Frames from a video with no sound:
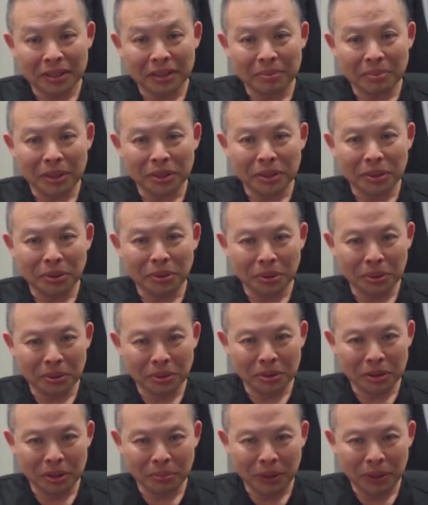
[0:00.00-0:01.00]
Um, as you know,
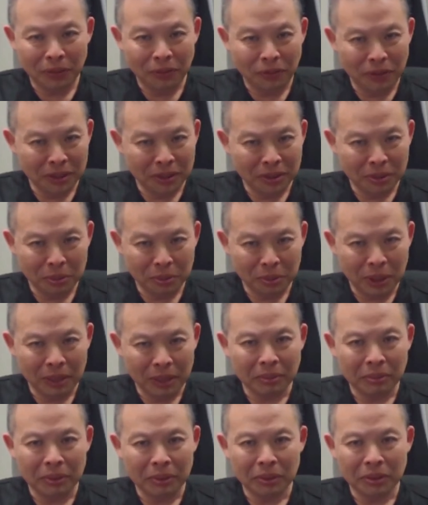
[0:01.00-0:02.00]
there's a big fentanyl
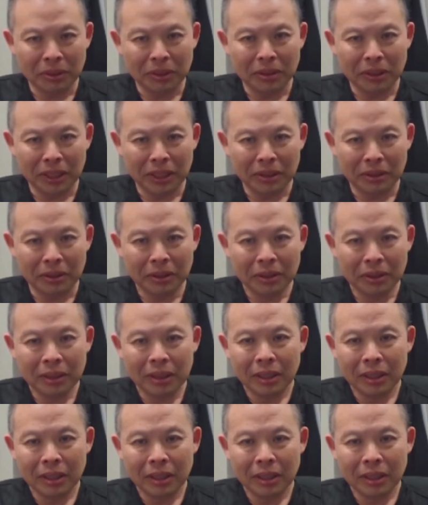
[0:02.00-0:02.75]
problem out there now.